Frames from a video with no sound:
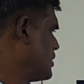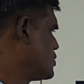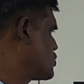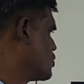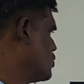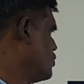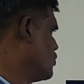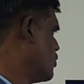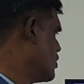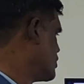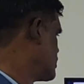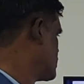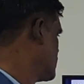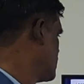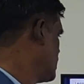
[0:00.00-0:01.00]
is 2
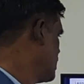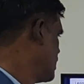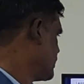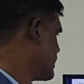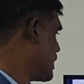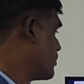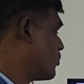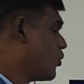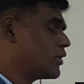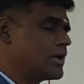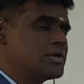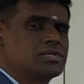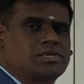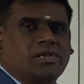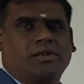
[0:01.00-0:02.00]
volt. Then
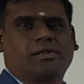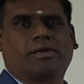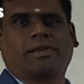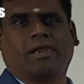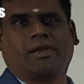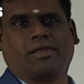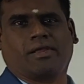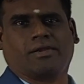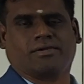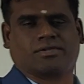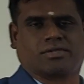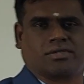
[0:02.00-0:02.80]
potential gradient.